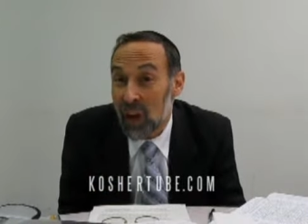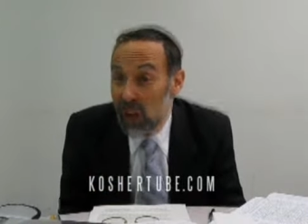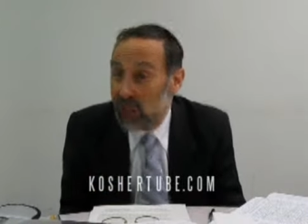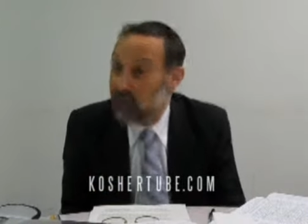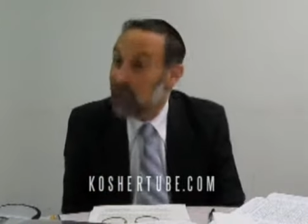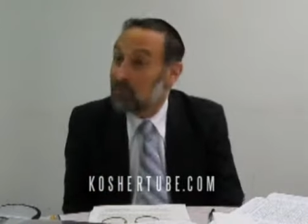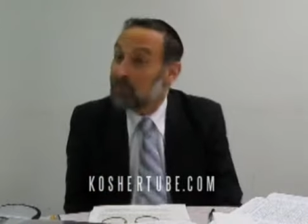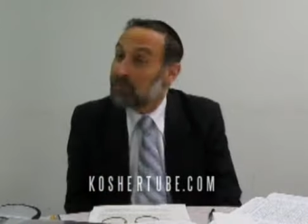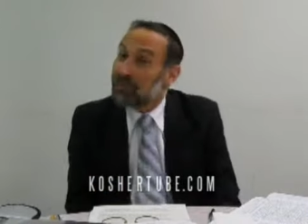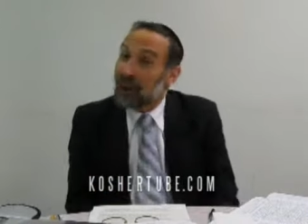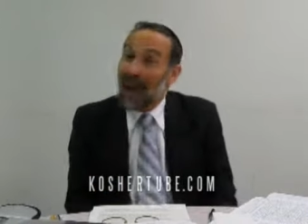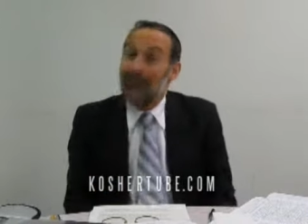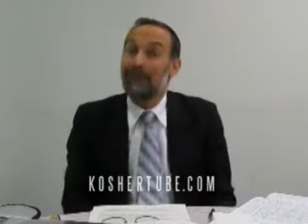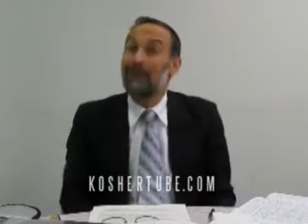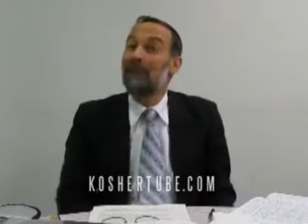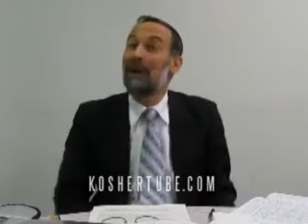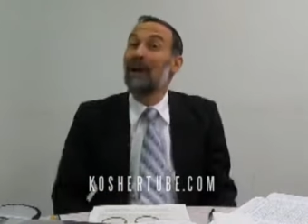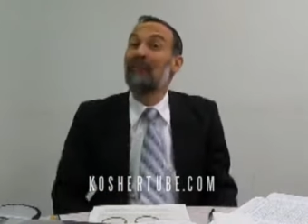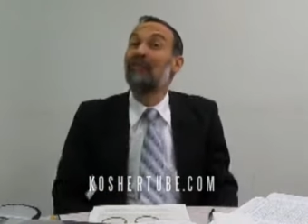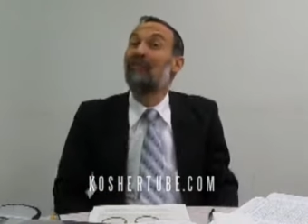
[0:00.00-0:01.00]
The
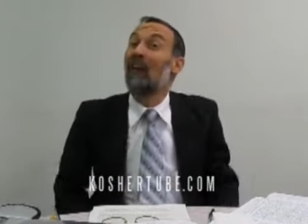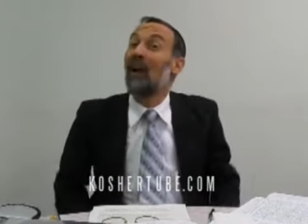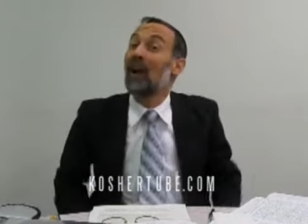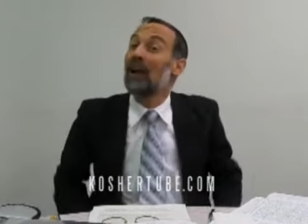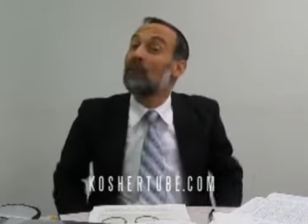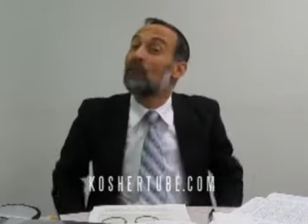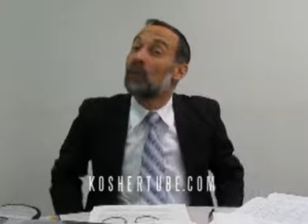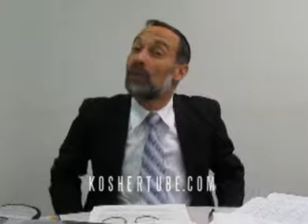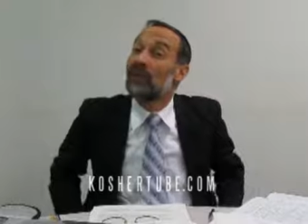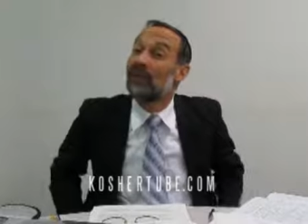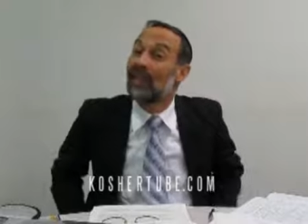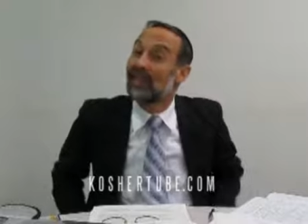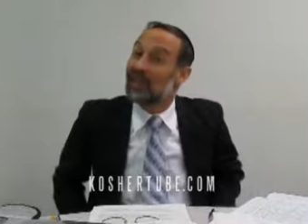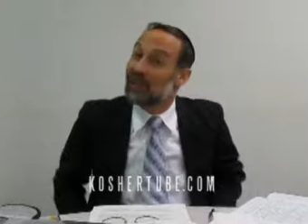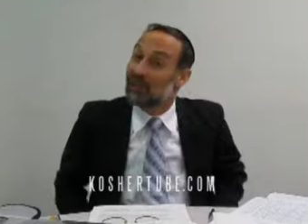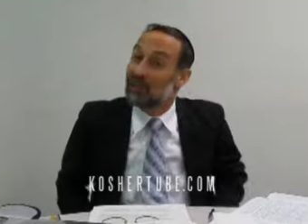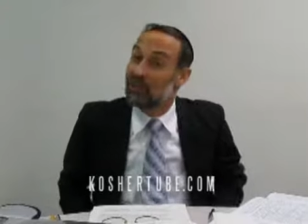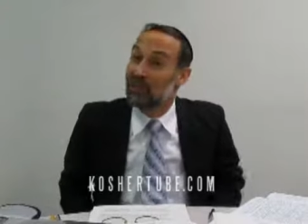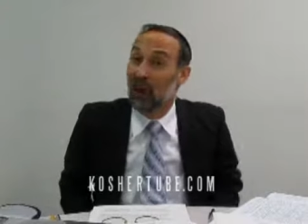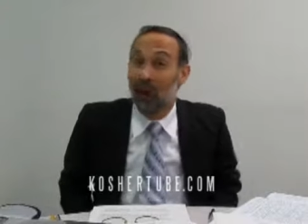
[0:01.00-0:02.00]
problem I find with this
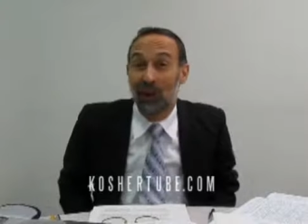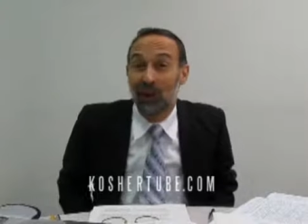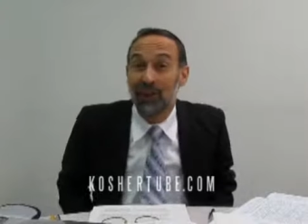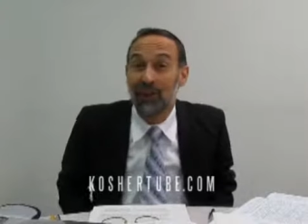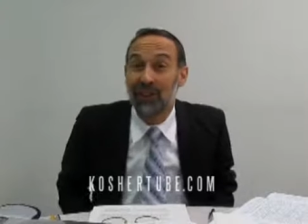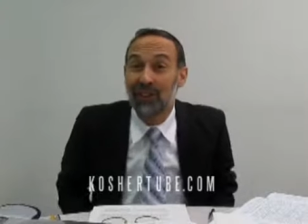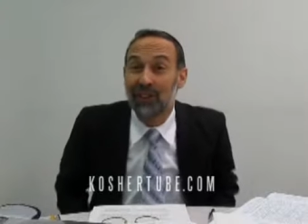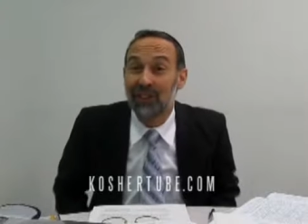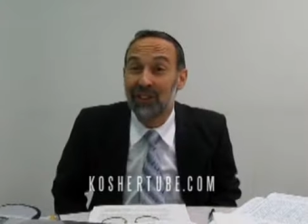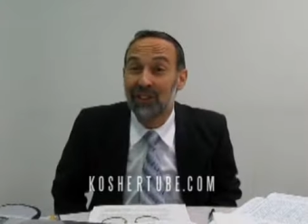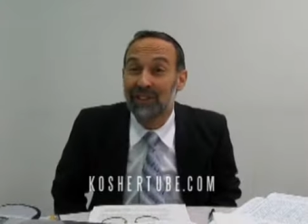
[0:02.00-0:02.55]
approach,